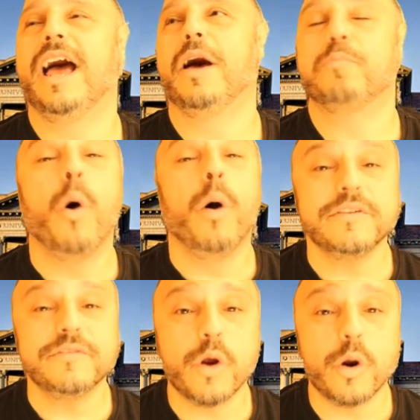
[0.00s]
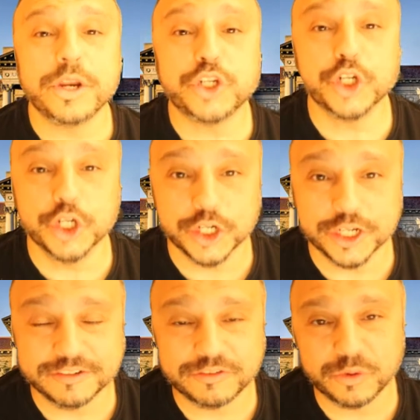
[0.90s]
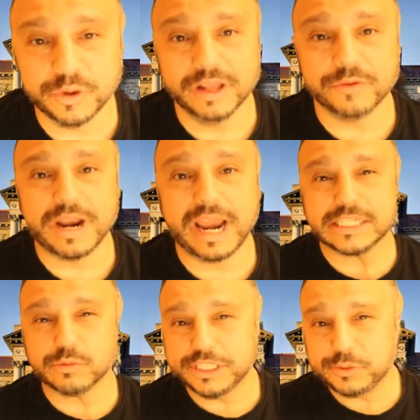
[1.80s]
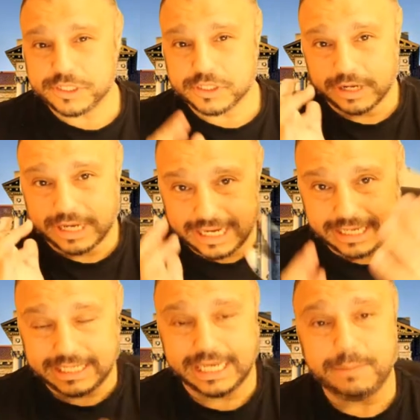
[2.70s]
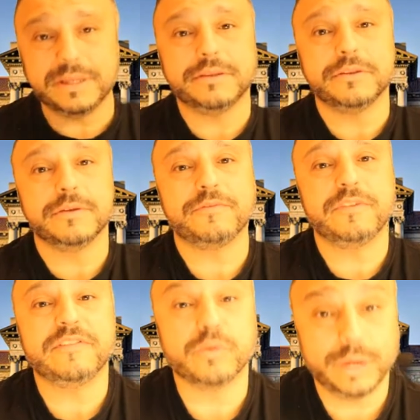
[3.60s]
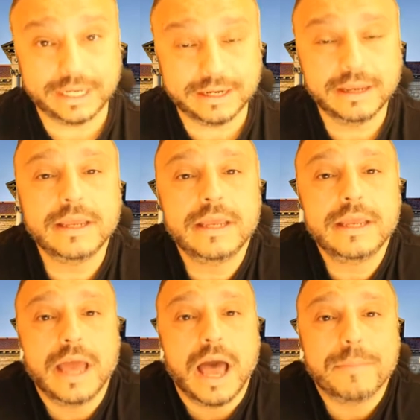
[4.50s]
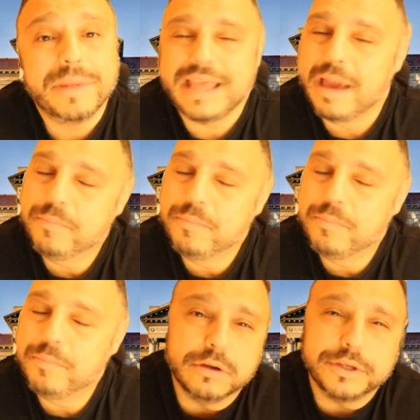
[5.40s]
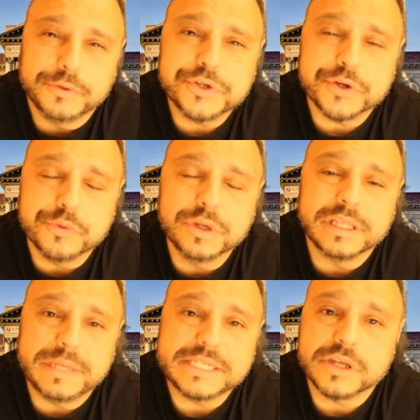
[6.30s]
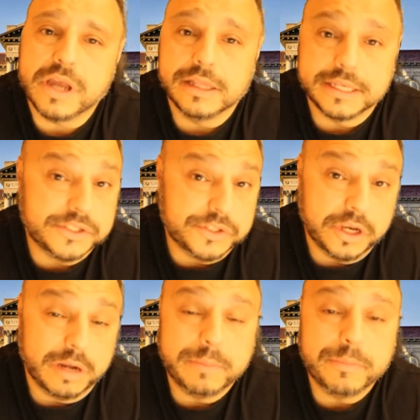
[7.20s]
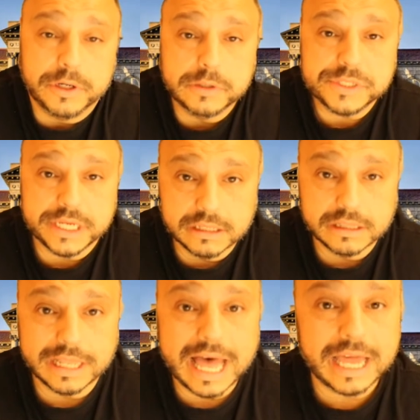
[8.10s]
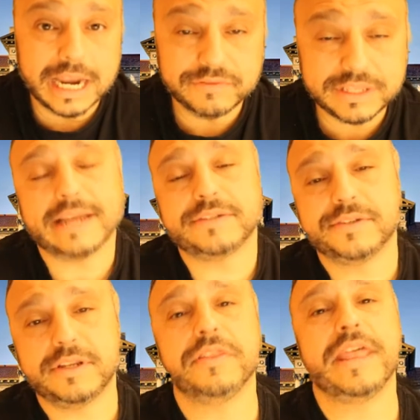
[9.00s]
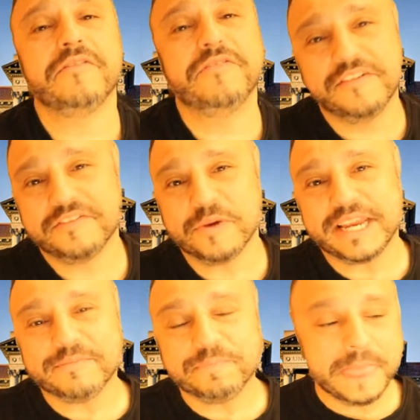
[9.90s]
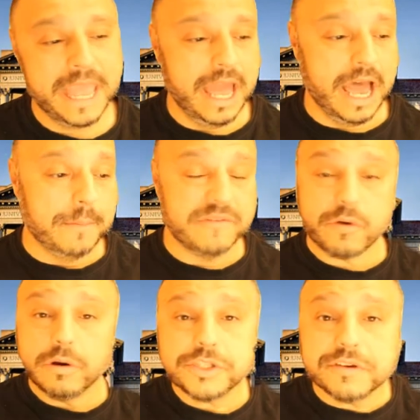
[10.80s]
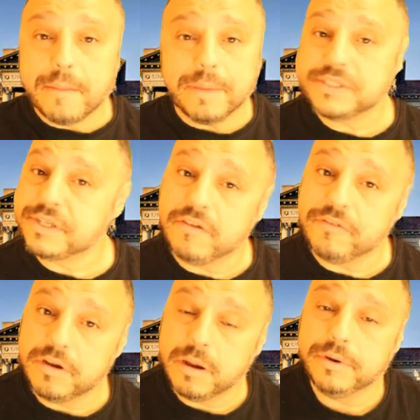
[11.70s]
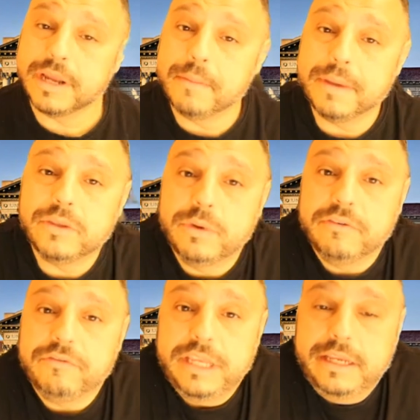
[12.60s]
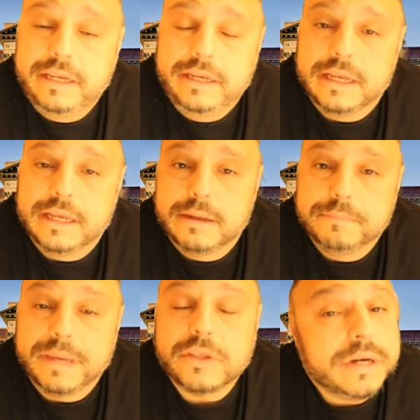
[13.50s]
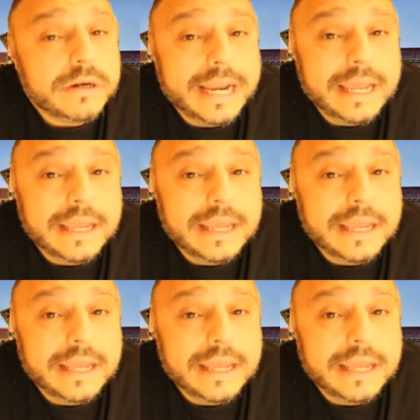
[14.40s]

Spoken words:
point of no return, if you will, right? Because once we start getting deep into the 5th week, at that point, you should really be solid, because you're going to be producing a lot of text on that 5th week. Of course, you've got my cell phone number, you got my Twitter feed, my Twitter handle,